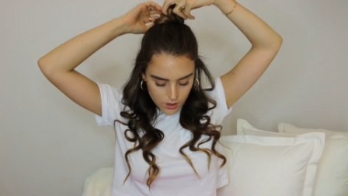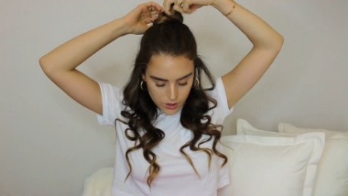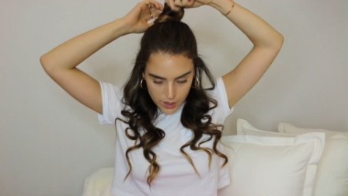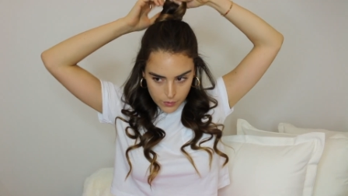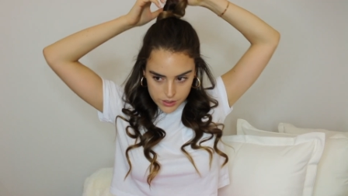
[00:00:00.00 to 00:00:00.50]

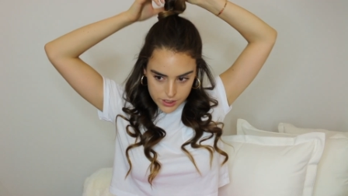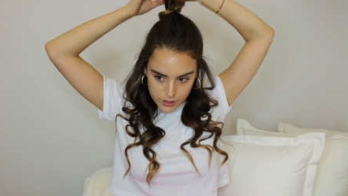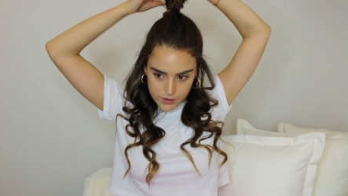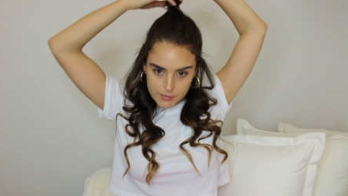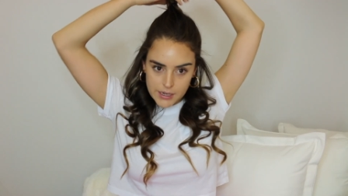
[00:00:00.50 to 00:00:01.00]
Okay, we'll
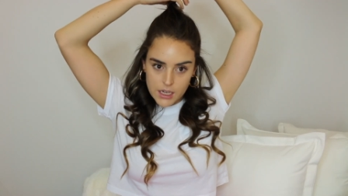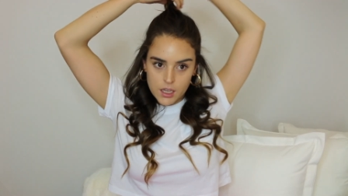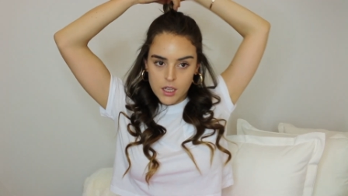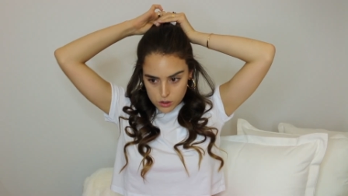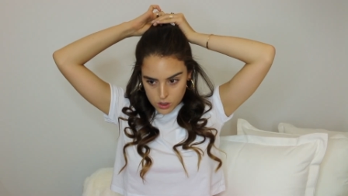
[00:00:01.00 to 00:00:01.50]
continue in a minute.
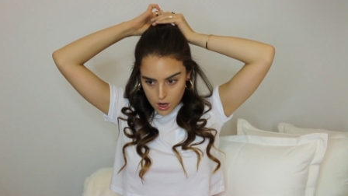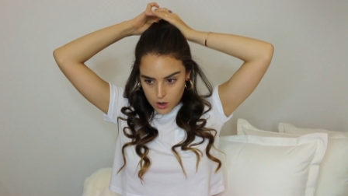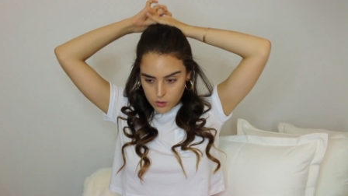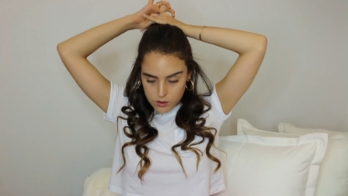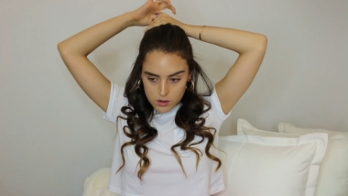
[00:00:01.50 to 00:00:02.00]

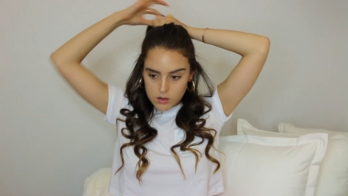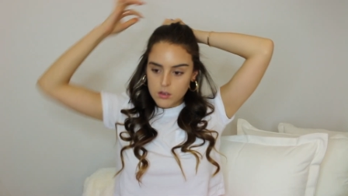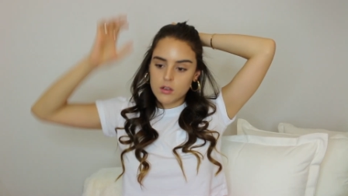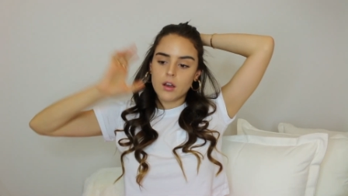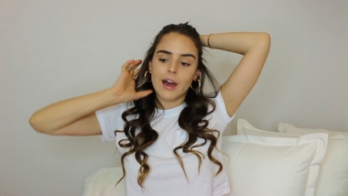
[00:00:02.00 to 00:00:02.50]
So
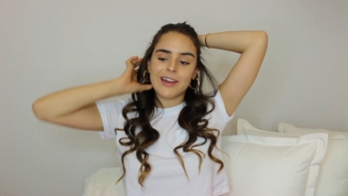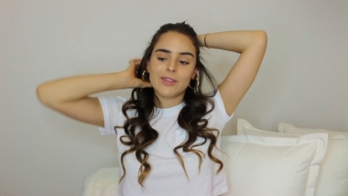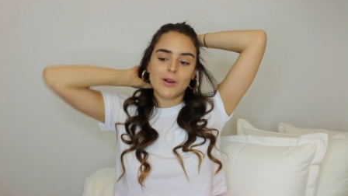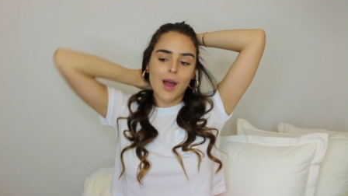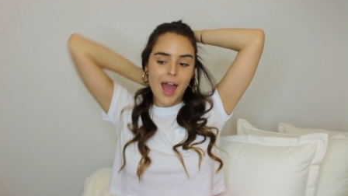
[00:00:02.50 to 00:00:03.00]
I
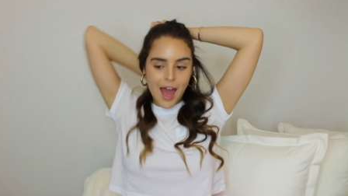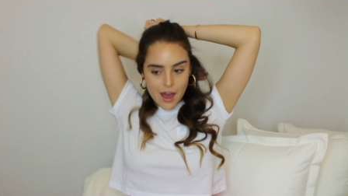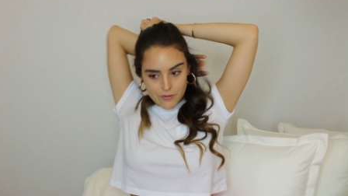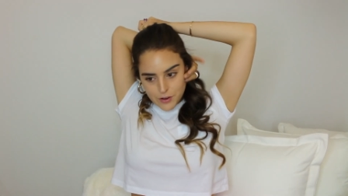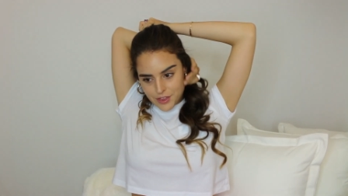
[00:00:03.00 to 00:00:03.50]
throw
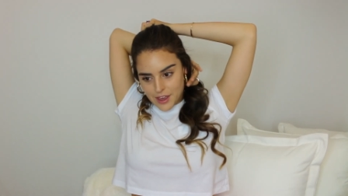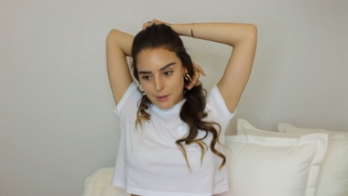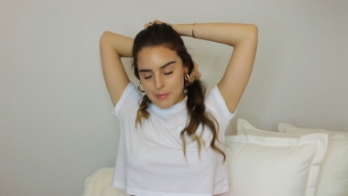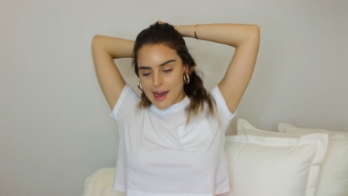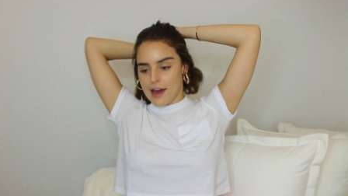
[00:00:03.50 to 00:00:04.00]

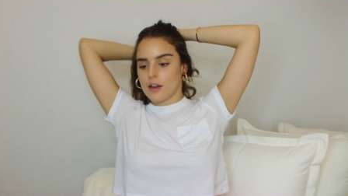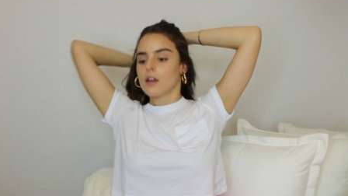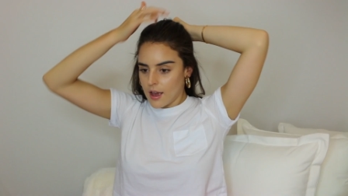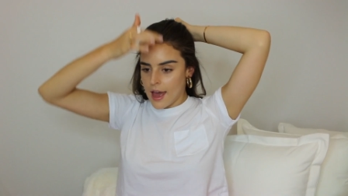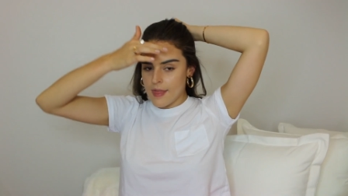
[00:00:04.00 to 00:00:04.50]
everything back,
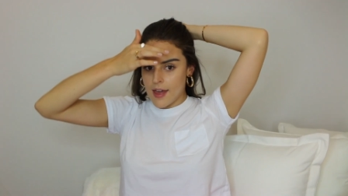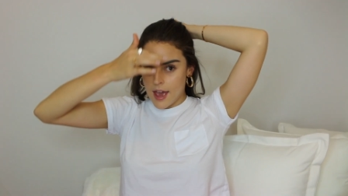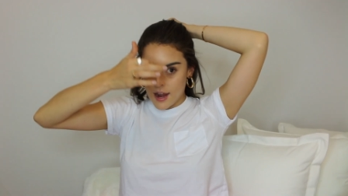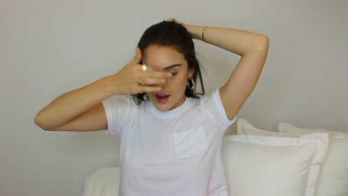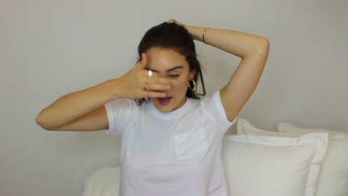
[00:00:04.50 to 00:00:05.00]
and
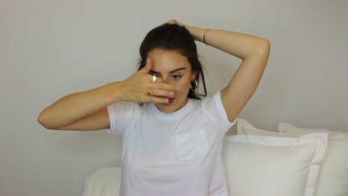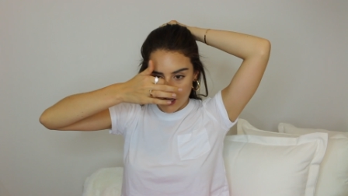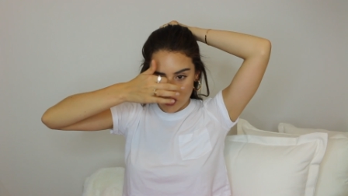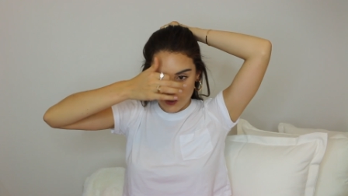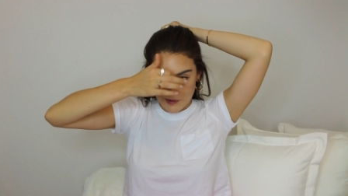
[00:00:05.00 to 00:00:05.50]
then
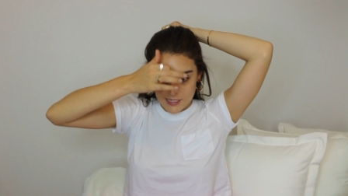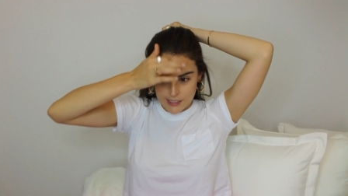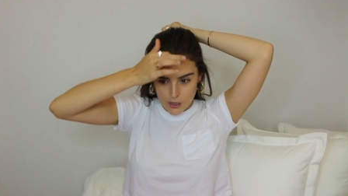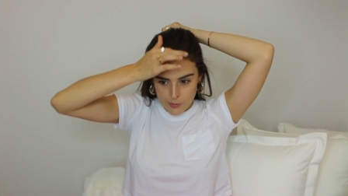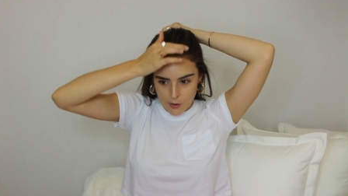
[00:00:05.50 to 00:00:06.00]
I do my
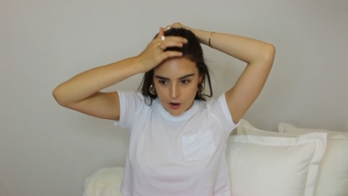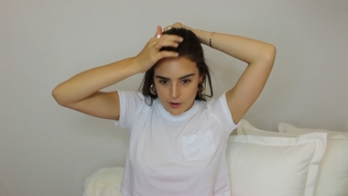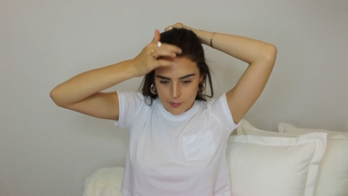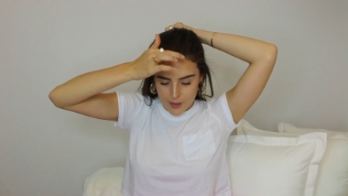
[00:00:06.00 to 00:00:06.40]
center part,